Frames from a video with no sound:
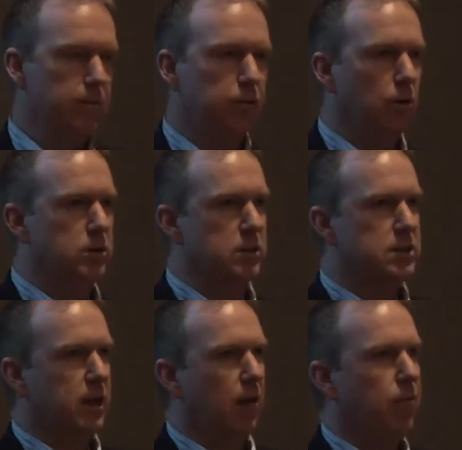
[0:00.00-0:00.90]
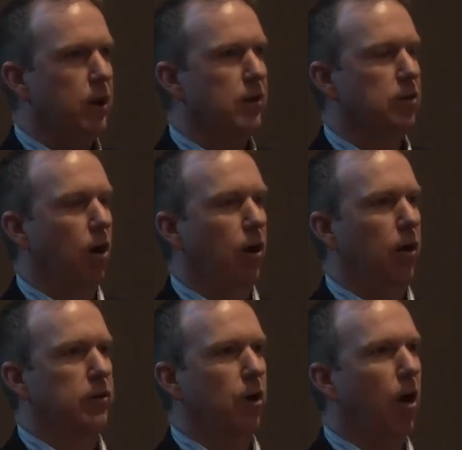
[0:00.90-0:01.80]
So discovery is,
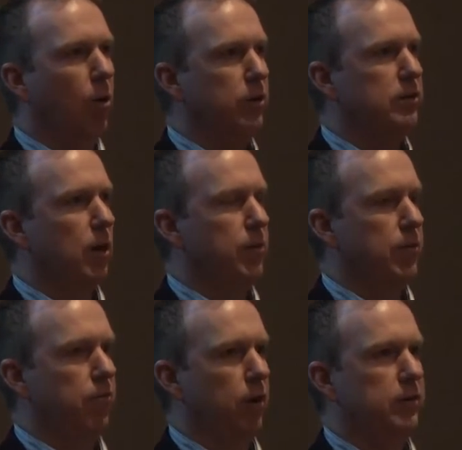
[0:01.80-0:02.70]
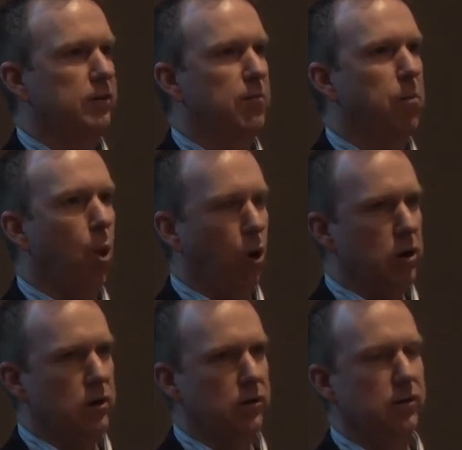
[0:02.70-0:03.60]
all, is always something for us that's
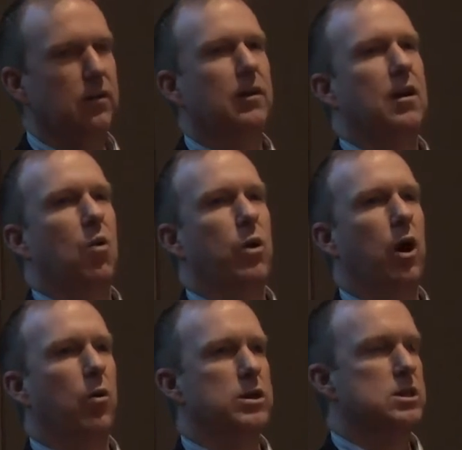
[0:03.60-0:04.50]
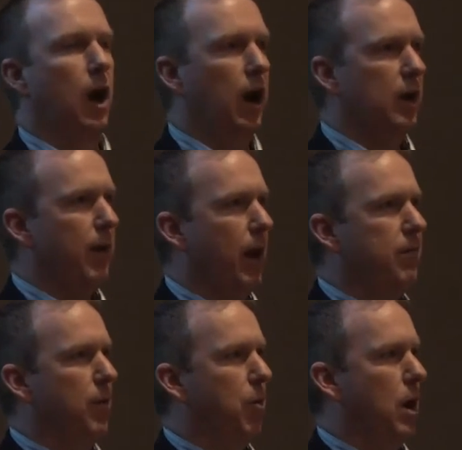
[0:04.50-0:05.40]
important. We always talk about it
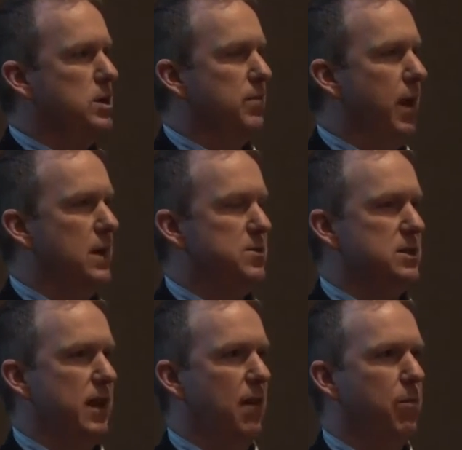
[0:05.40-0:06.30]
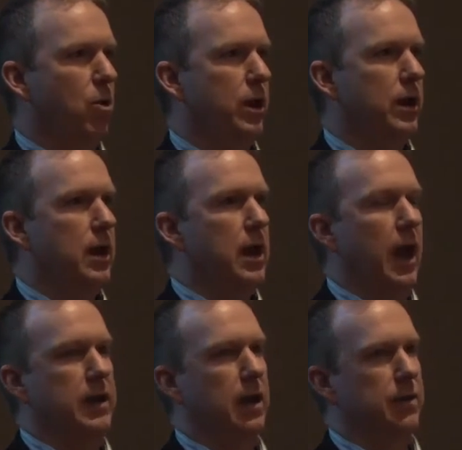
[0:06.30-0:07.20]
from a project manager standpoint,
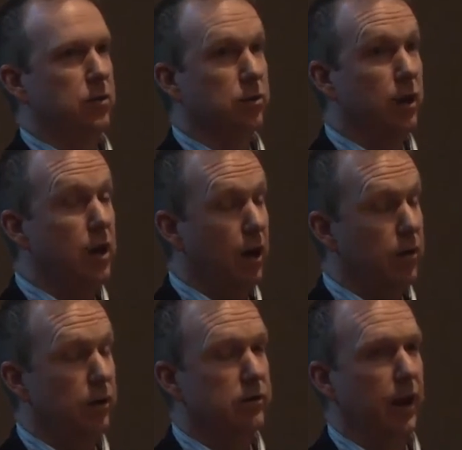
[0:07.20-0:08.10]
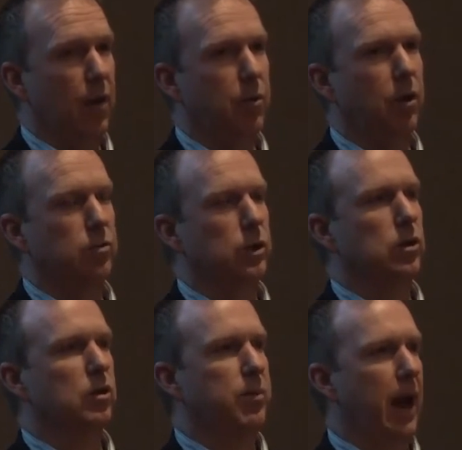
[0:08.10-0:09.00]
and yet this was another example as we
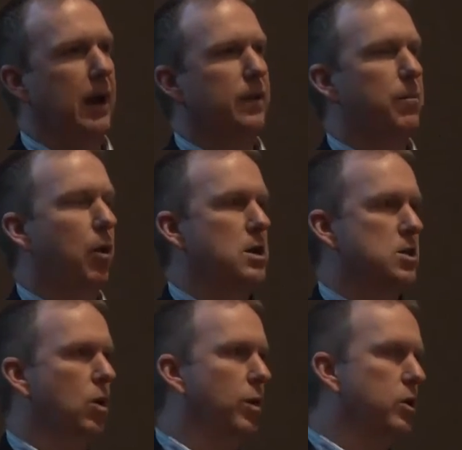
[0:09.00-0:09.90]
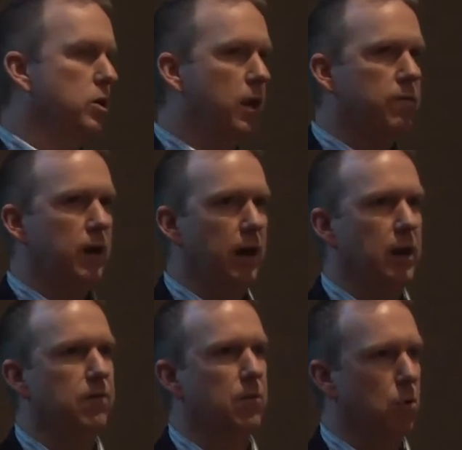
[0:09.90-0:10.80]
looked back on the project where we could have
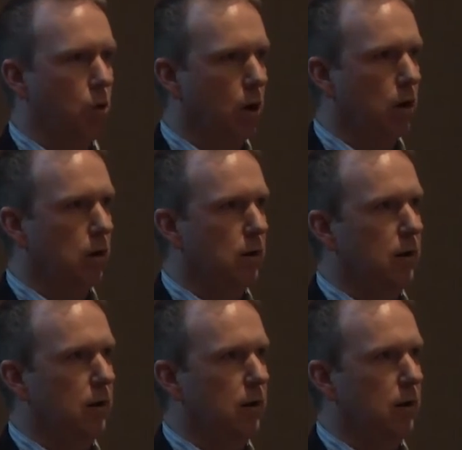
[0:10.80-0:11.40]
done even more.